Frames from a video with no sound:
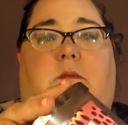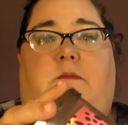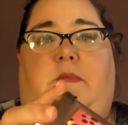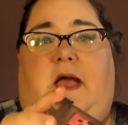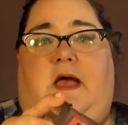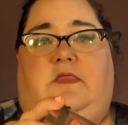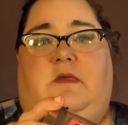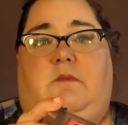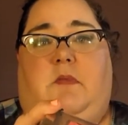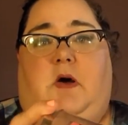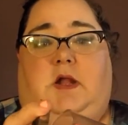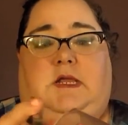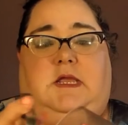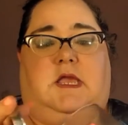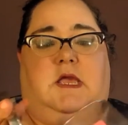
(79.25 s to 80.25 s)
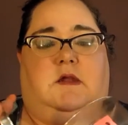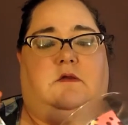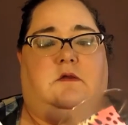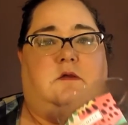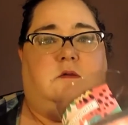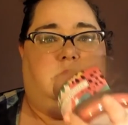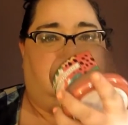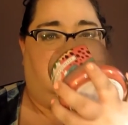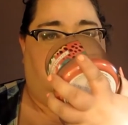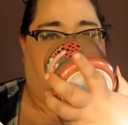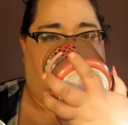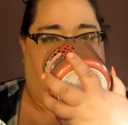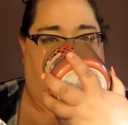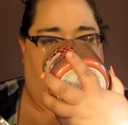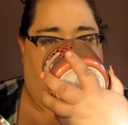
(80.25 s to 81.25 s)
Bath and Body Candle.
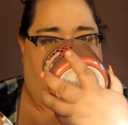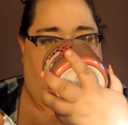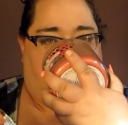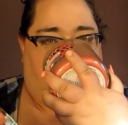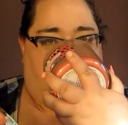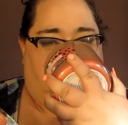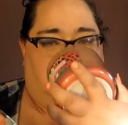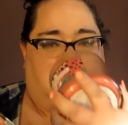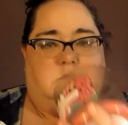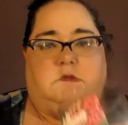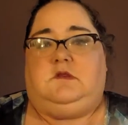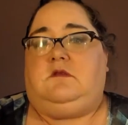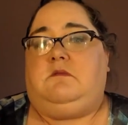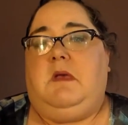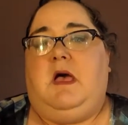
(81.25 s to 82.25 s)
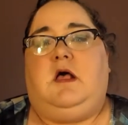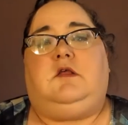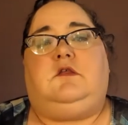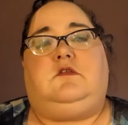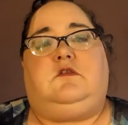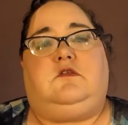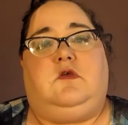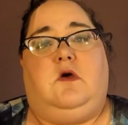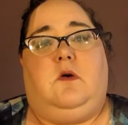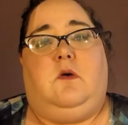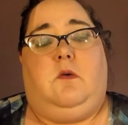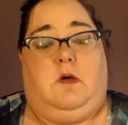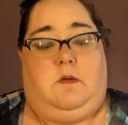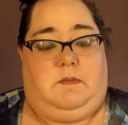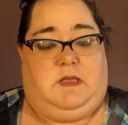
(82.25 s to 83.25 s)
It smells so
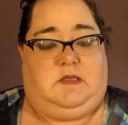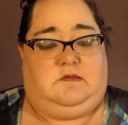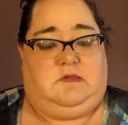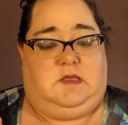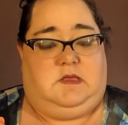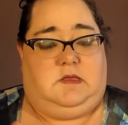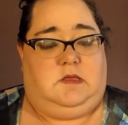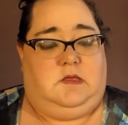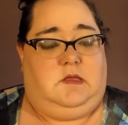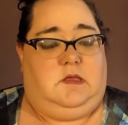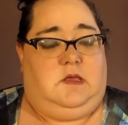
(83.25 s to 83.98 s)
amazing.